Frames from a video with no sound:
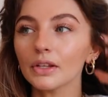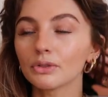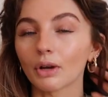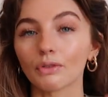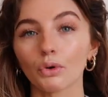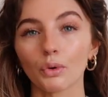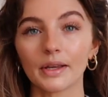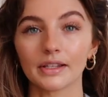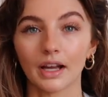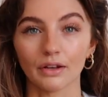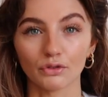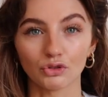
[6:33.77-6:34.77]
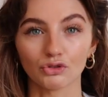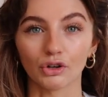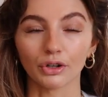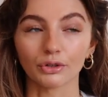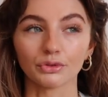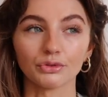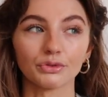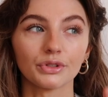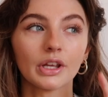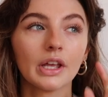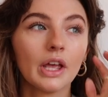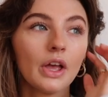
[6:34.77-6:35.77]
so I've always kind of struggled
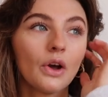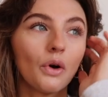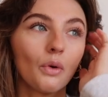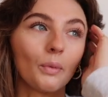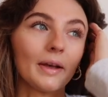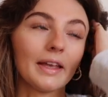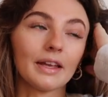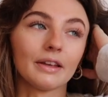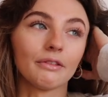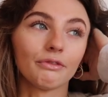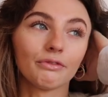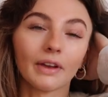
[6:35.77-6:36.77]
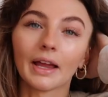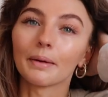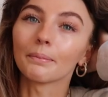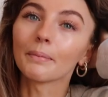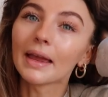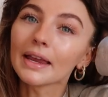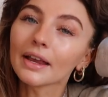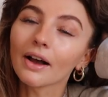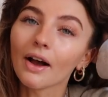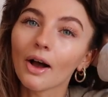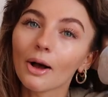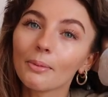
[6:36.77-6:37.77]
with like
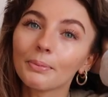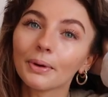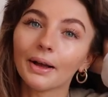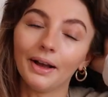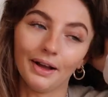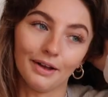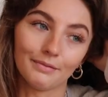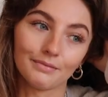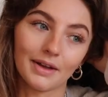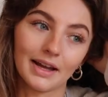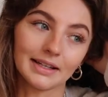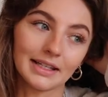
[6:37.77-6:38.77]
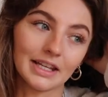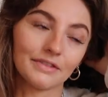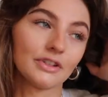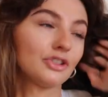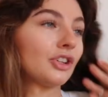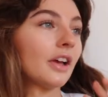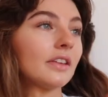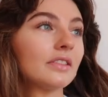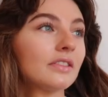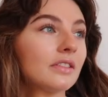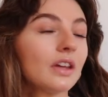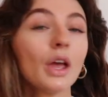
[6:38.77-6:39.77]
makeup um, and even
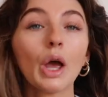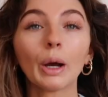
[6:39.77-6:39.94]
just